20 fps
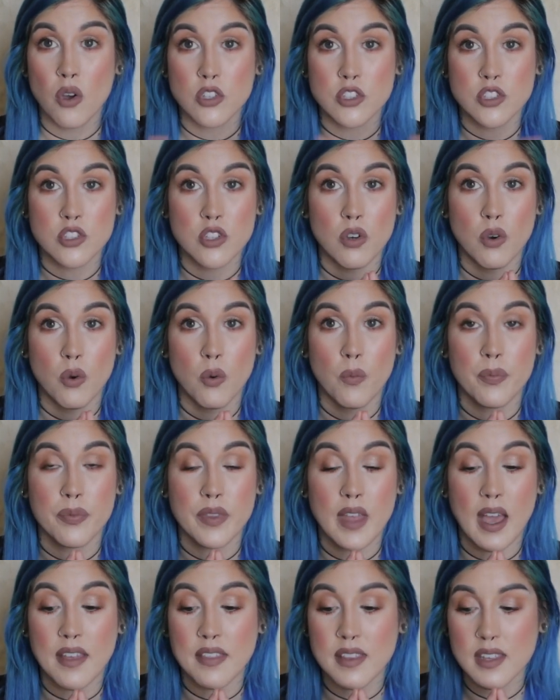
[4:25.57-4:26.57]
So
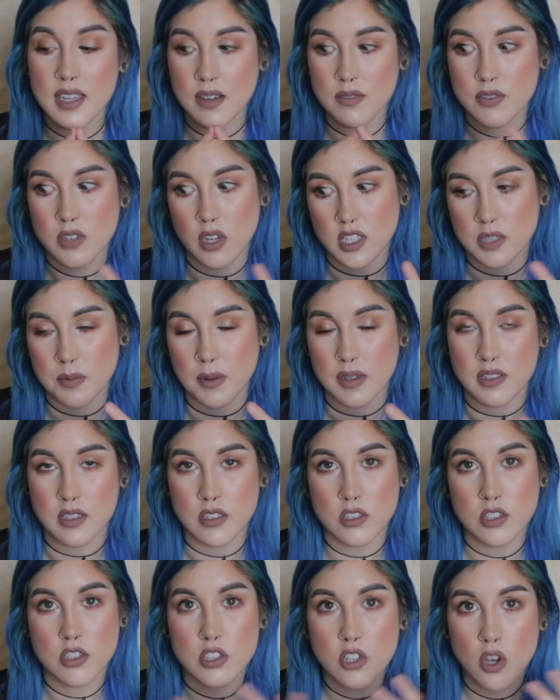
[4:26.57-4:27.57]
I think I've talked about
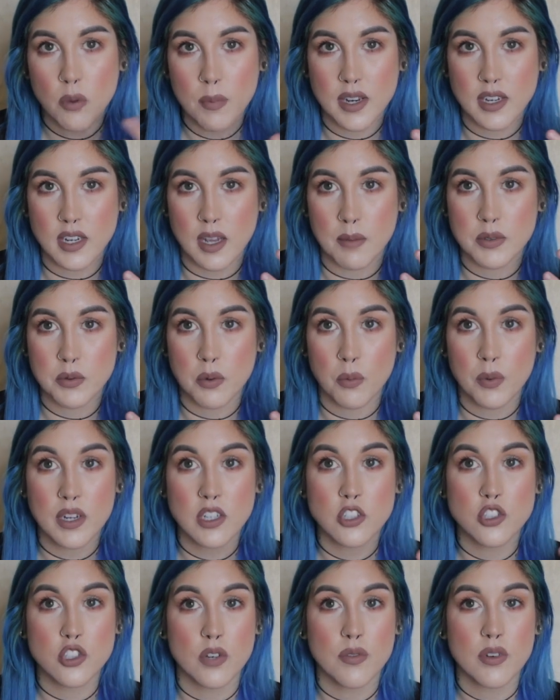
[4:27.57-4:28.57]
this so many times, but
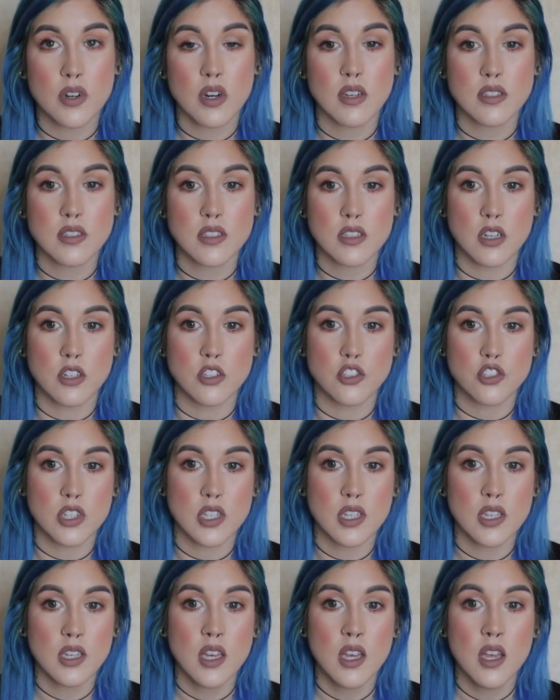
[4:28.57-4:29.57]
when I drove across the
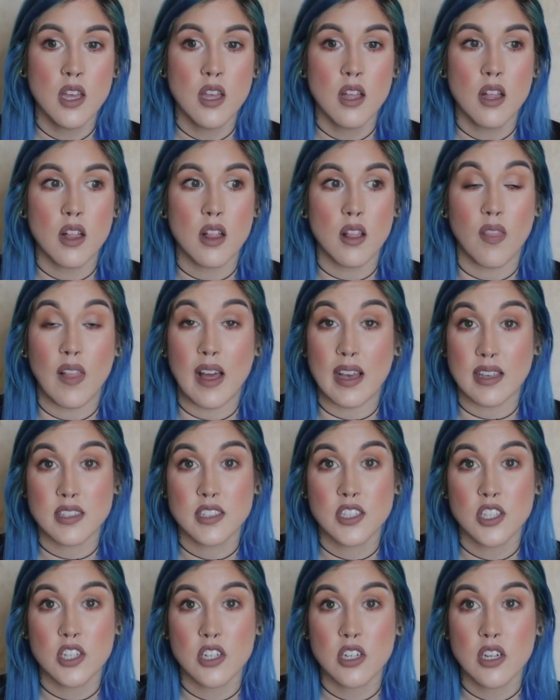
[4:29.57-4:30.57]
country
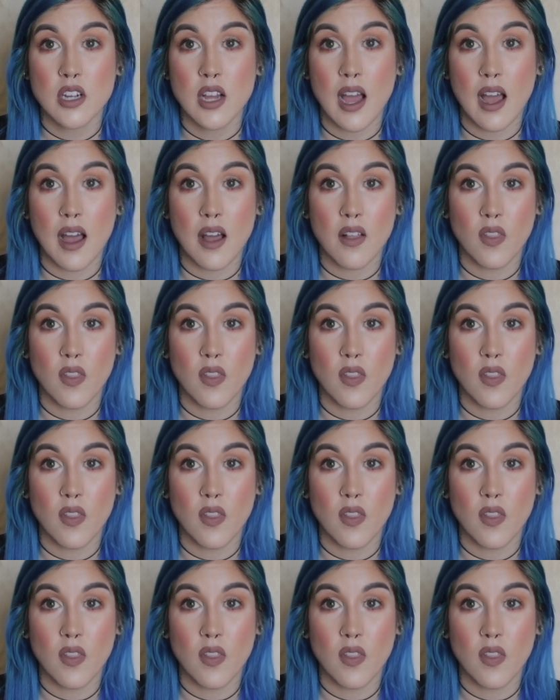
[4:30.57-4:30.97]
last year,